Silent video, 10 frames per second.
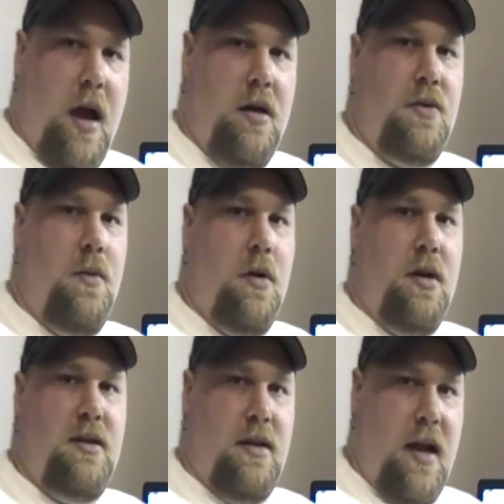house
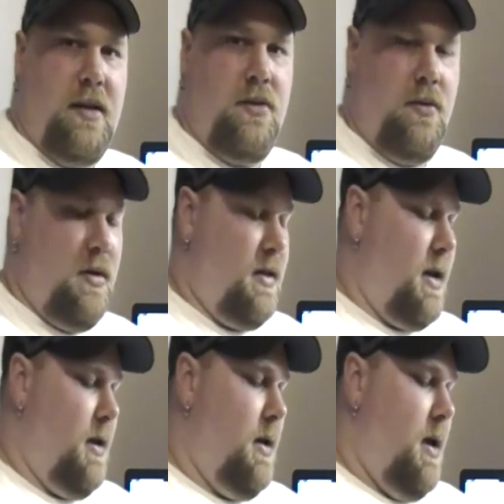warrants and that sort of
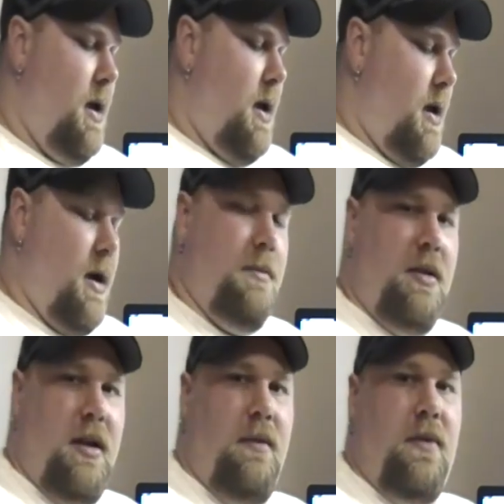thing. And I
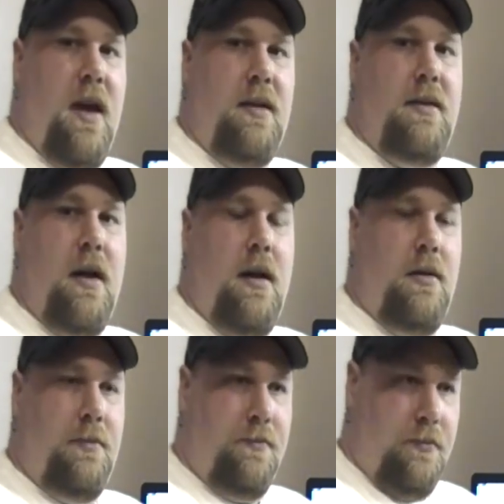believe that
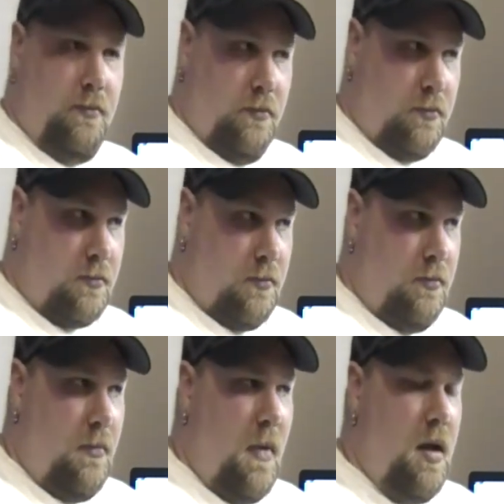uh,
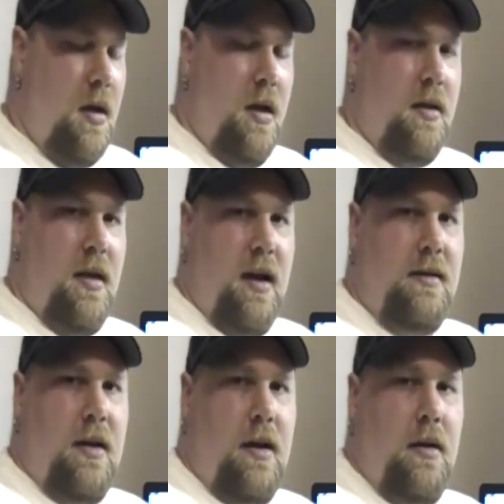
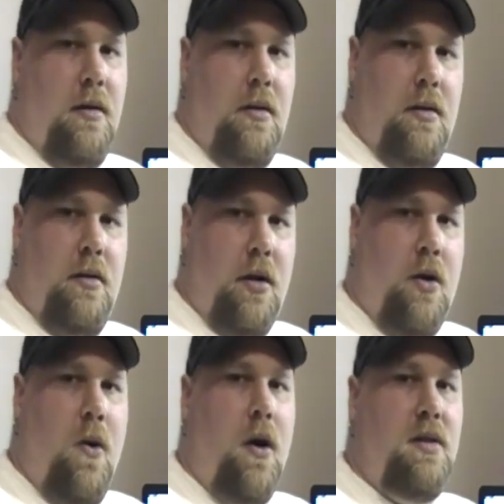that uh, the
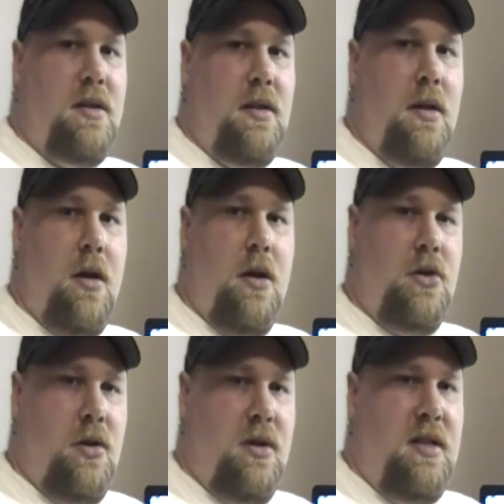courts
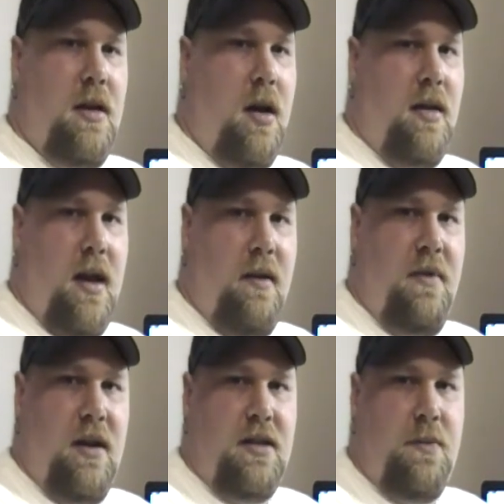should see all the
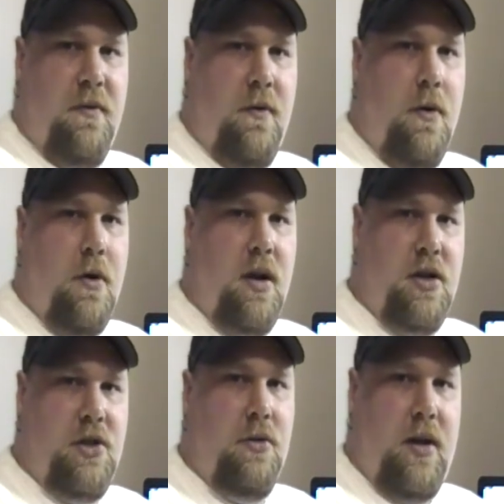evidence before
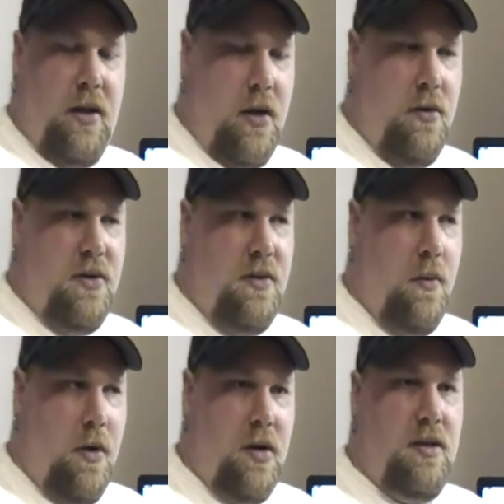issuing those
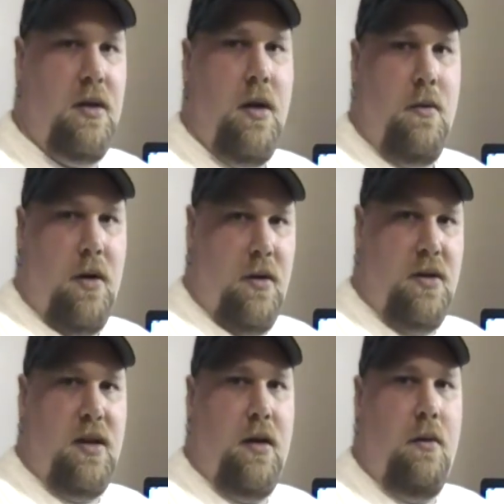warrants,
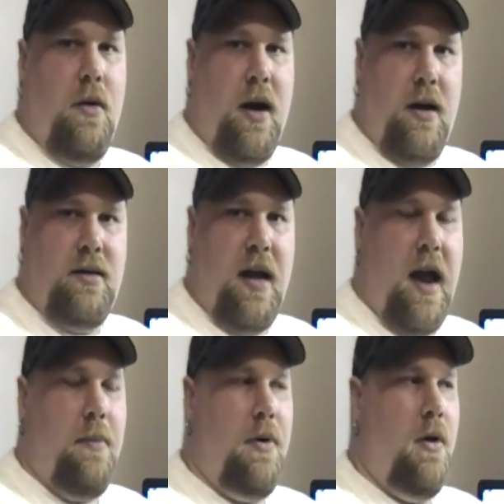whether it's a
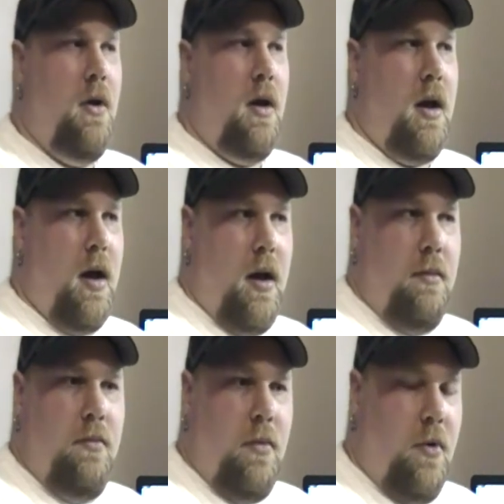wiretap
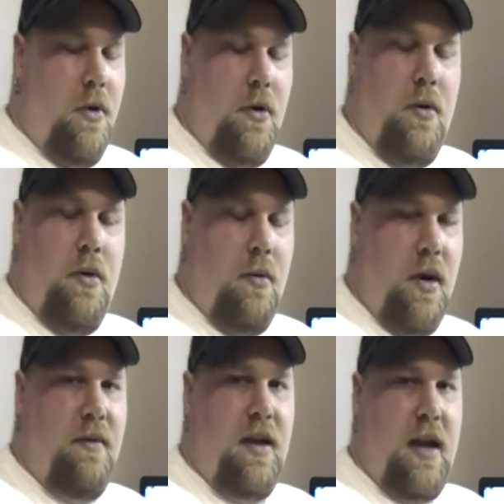um, or or
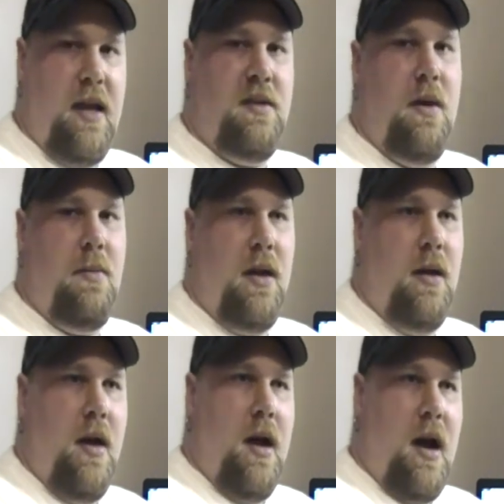whatever the case may
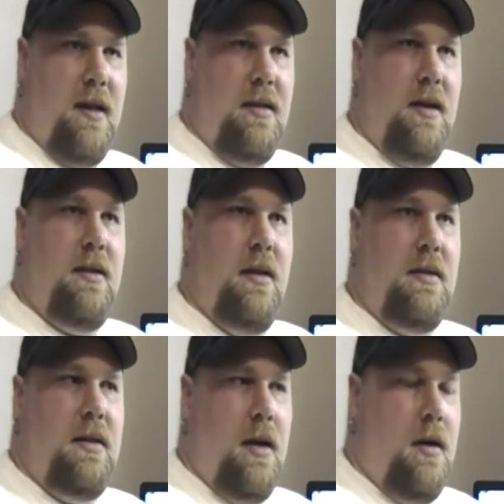be. I think
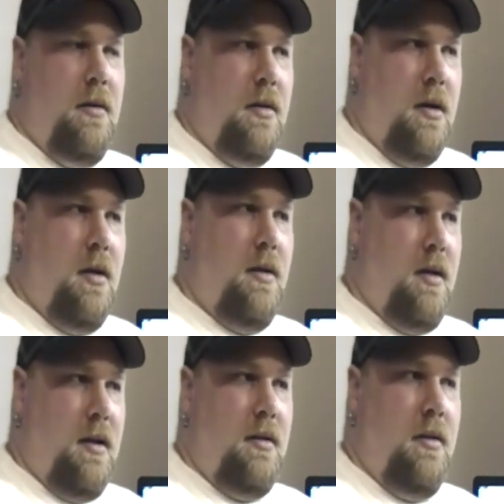that uh,
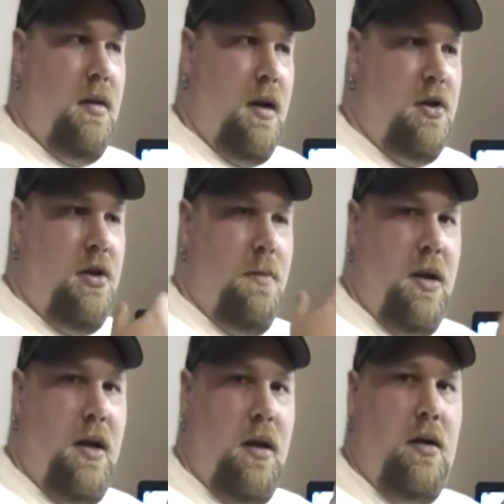that that it should
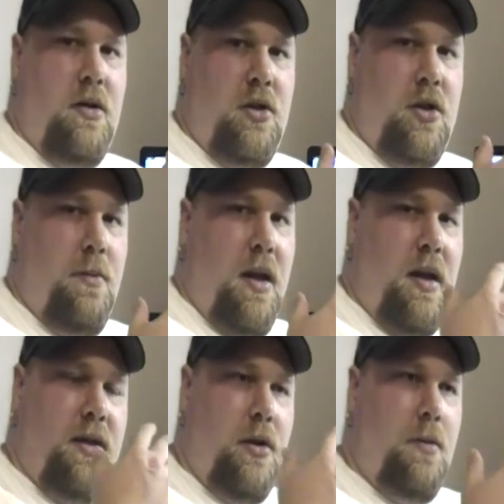be should
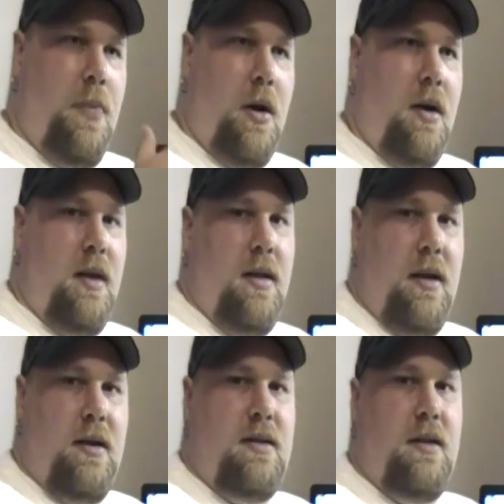be a third party
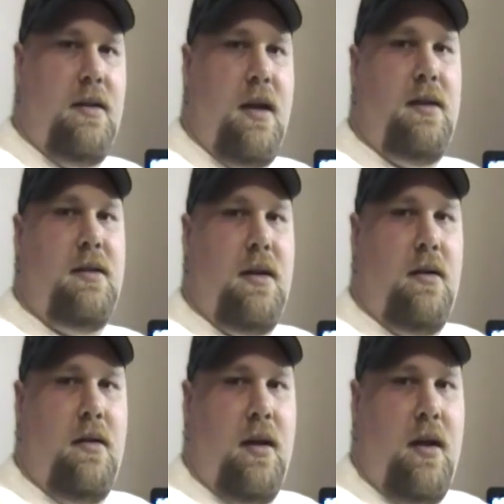that isn't
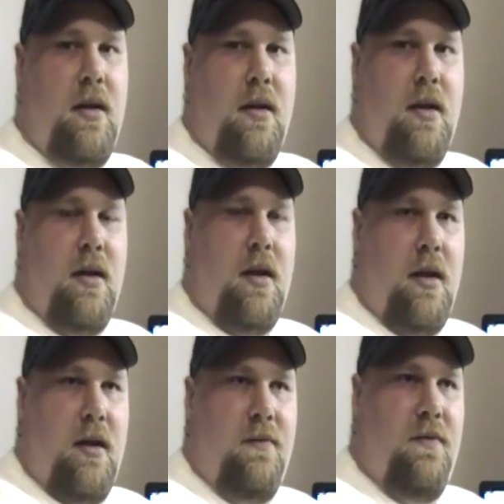necessarily
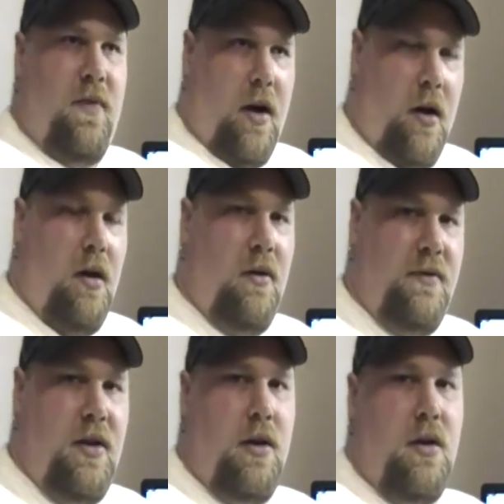
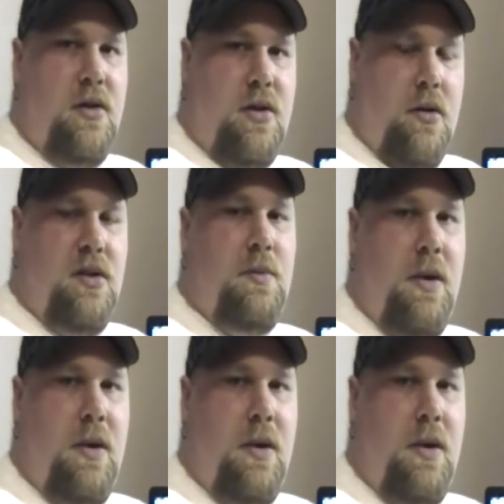involved, so to